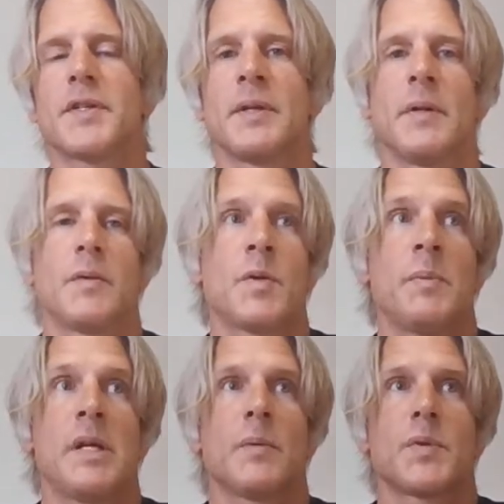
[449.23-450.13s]
And to
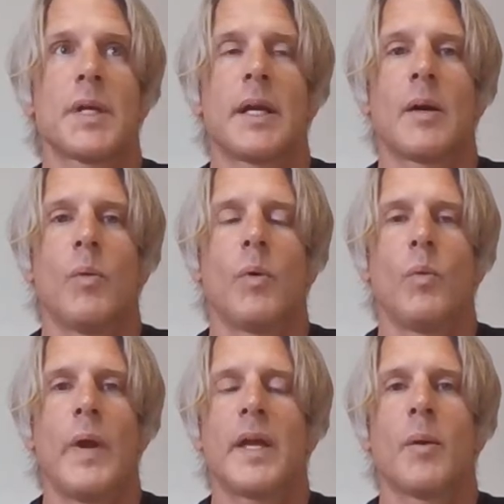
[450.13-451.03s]
me, it was like, I
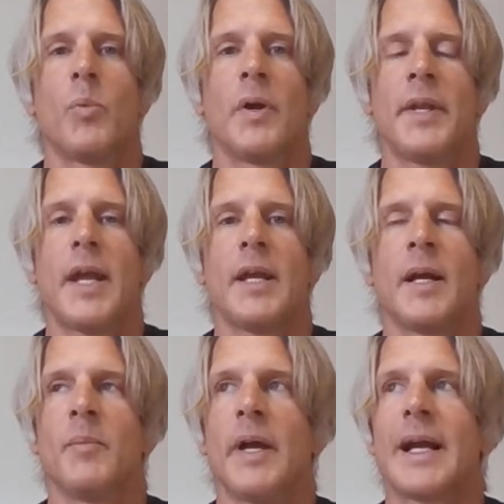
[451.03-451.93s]
wake up one day and
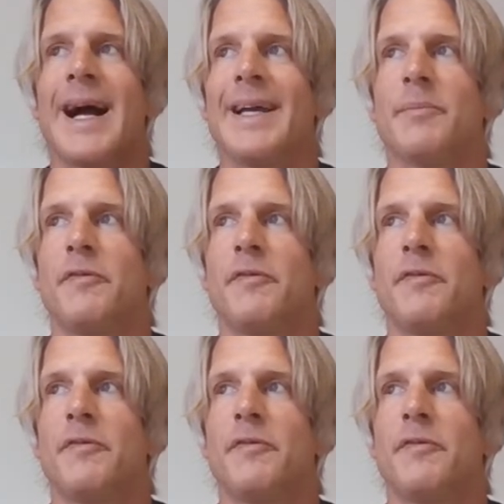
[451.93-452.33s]
I'm like, I am